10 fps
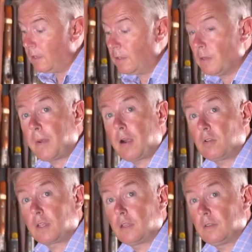that the
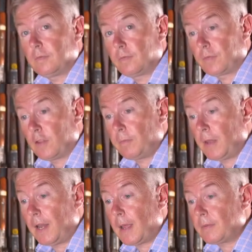barrels have
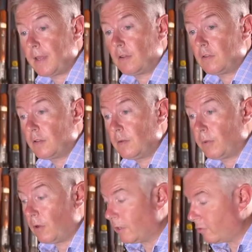been lapped out and
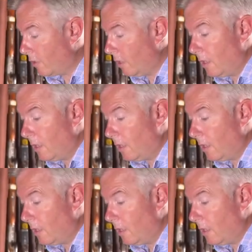polished.